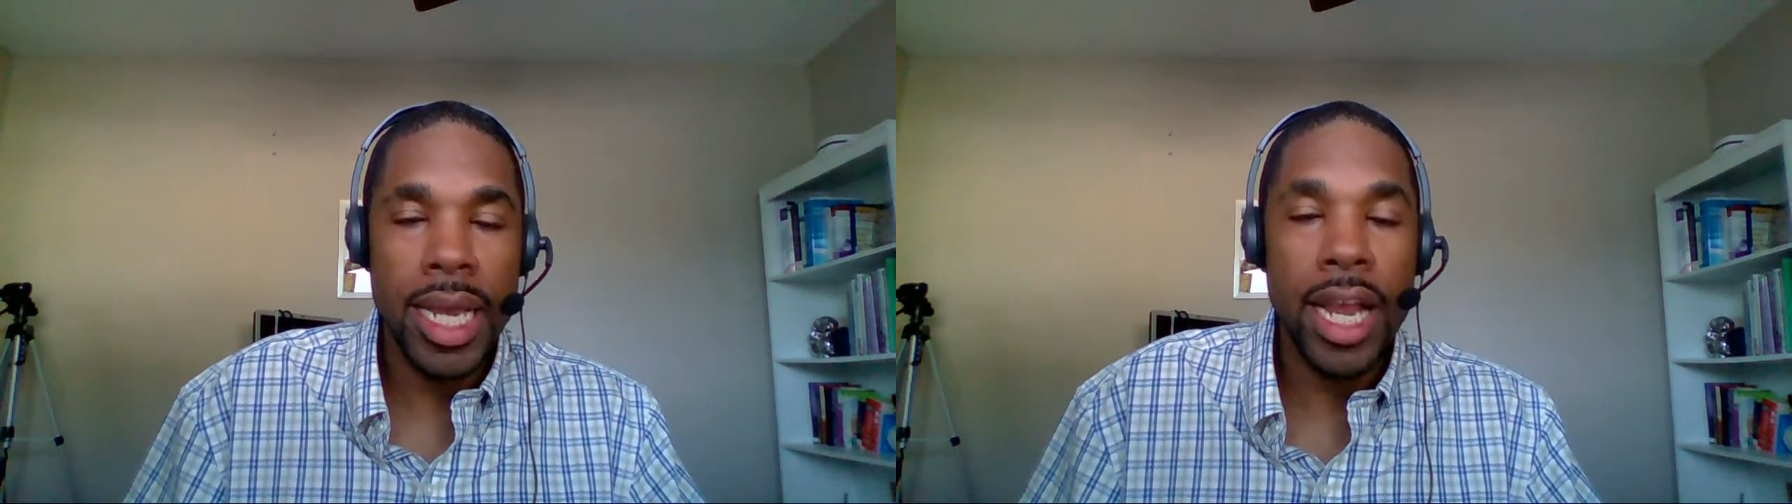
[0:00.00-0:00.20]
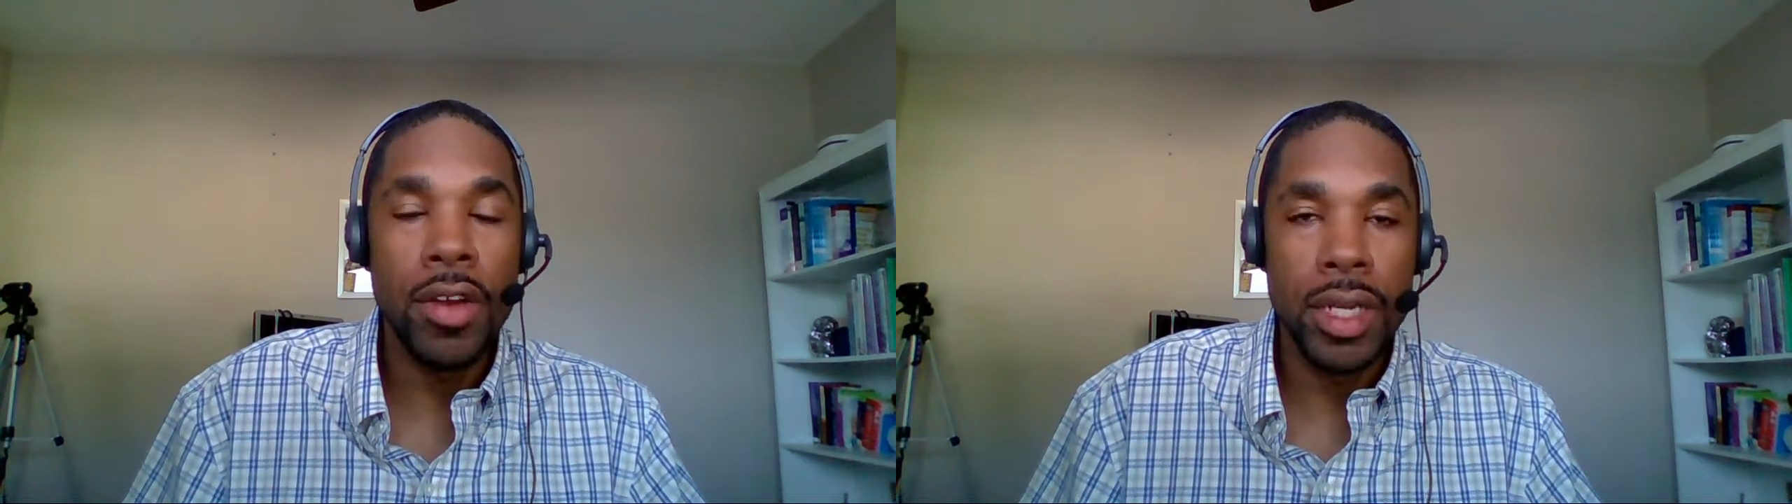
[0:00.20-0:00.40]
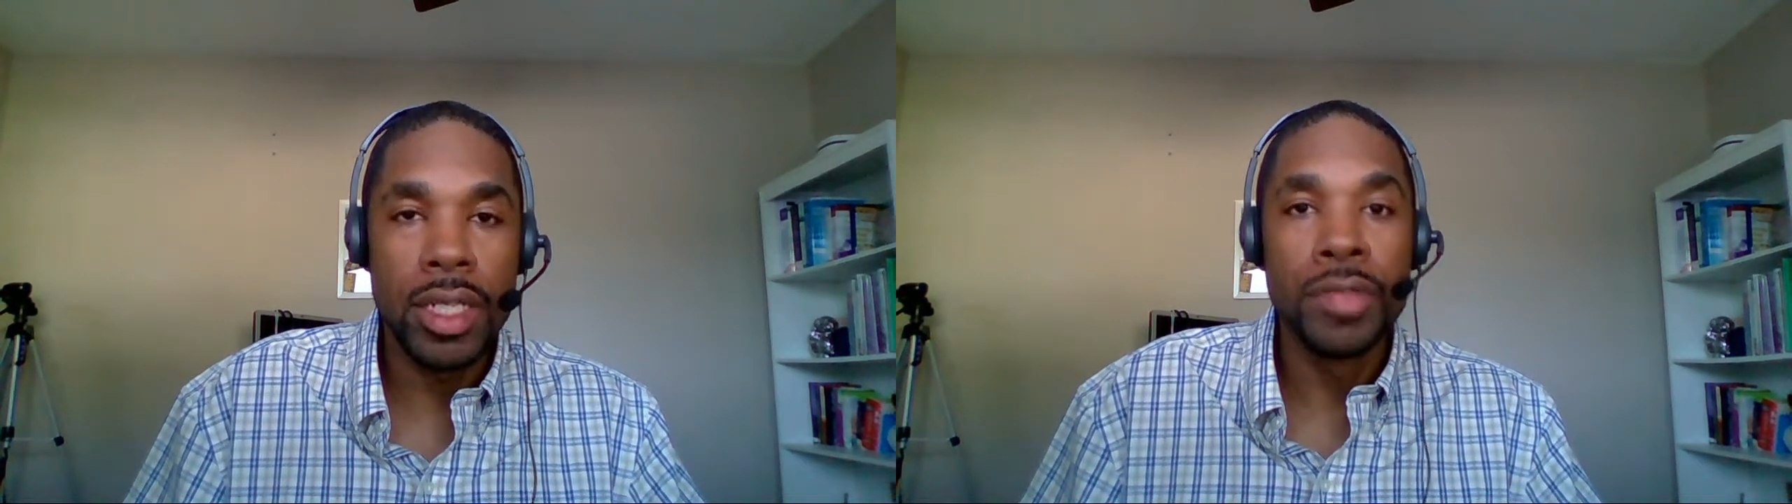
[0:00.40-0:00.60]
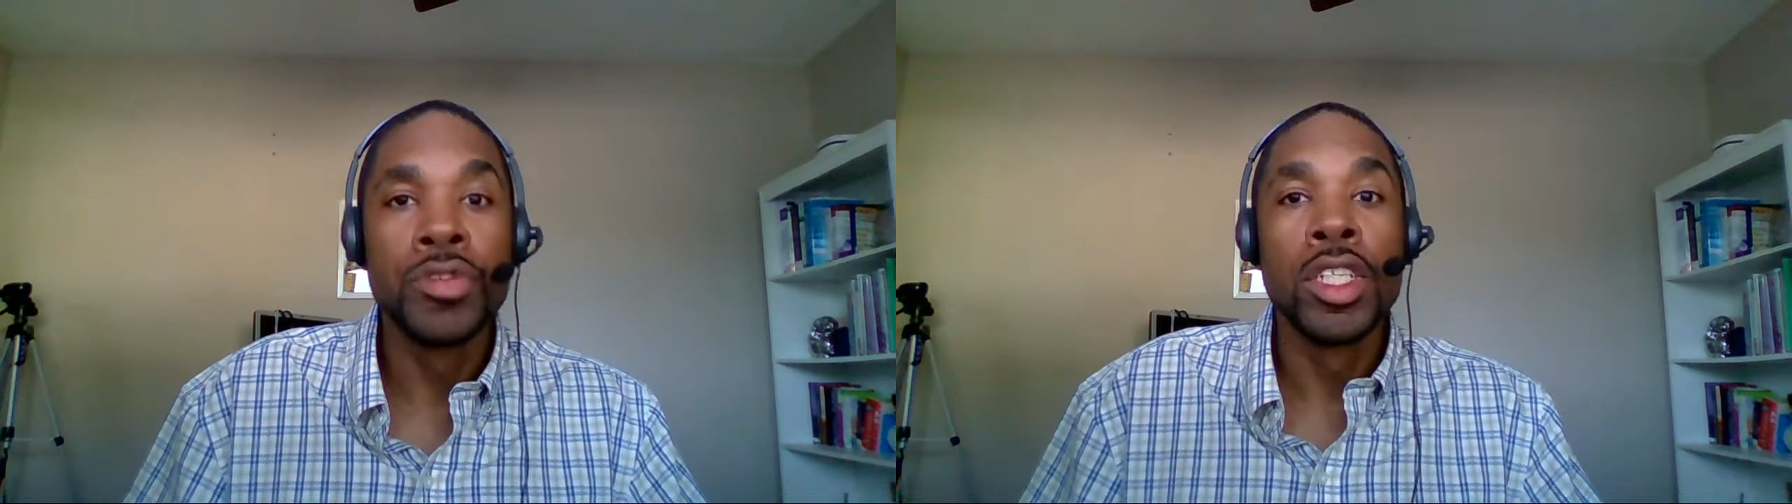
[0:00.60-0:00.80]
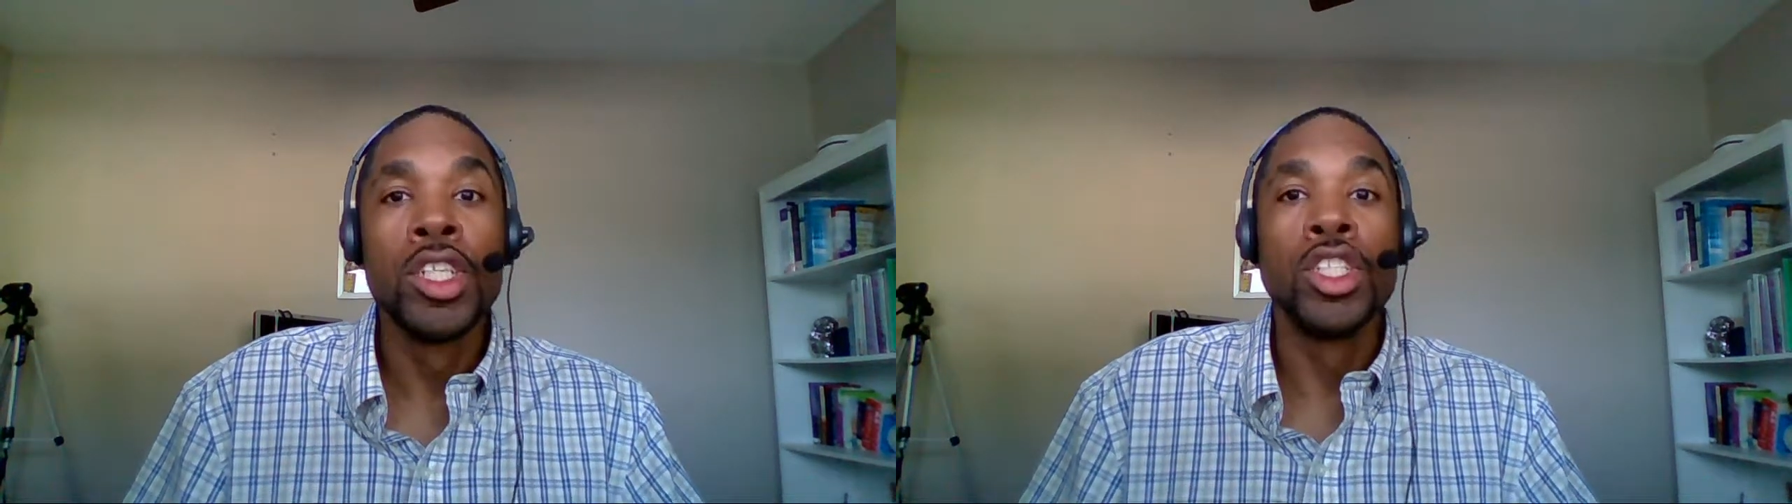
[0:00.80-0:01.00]
area.
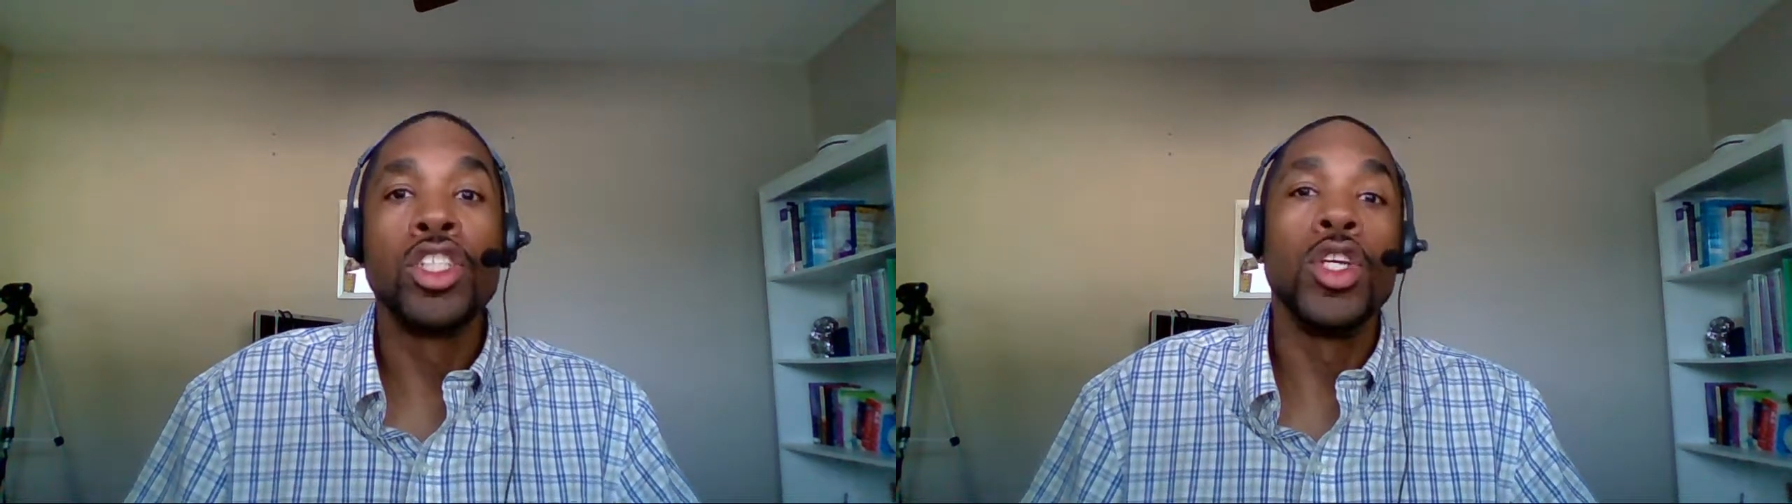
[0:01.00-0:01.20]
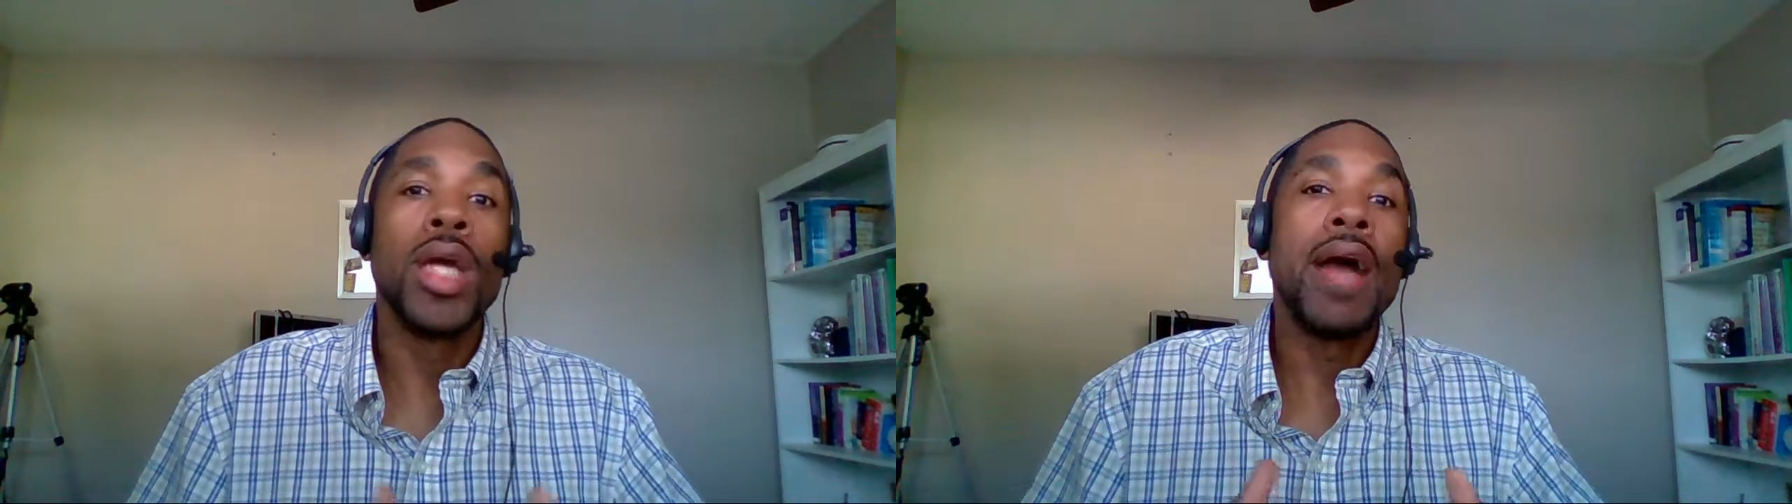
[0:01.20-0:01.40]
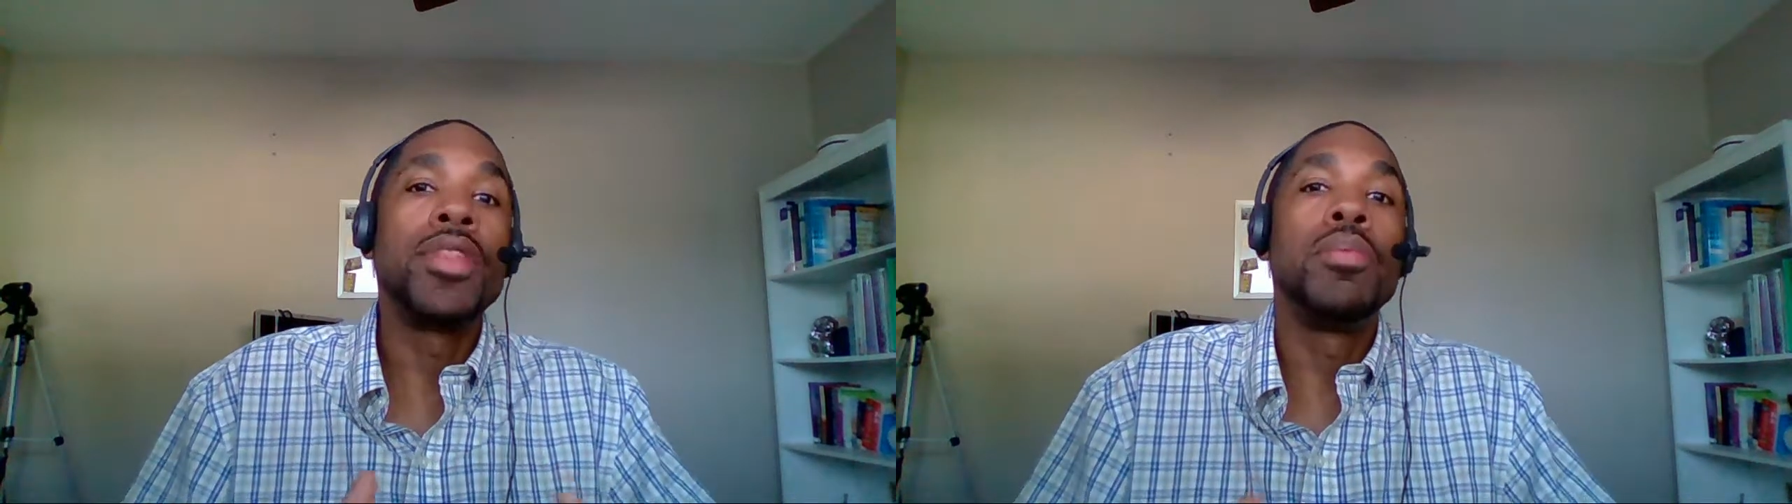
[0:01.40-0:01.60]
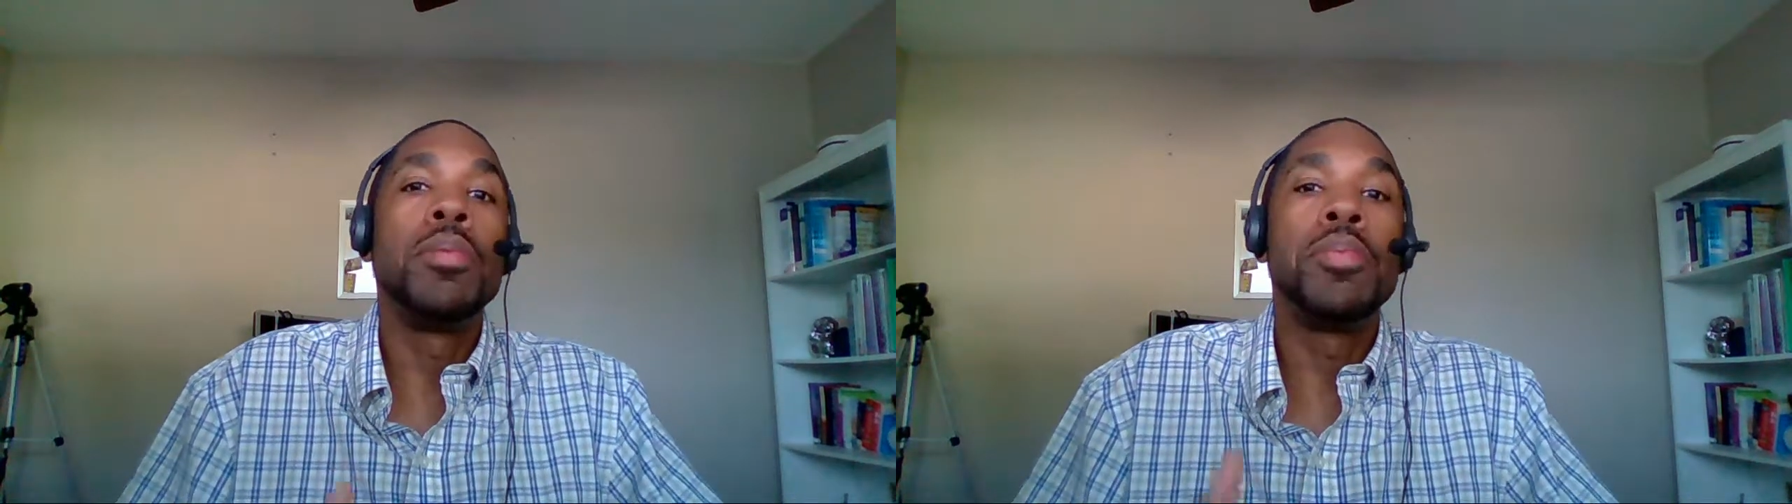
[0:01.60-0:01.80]
So you have to be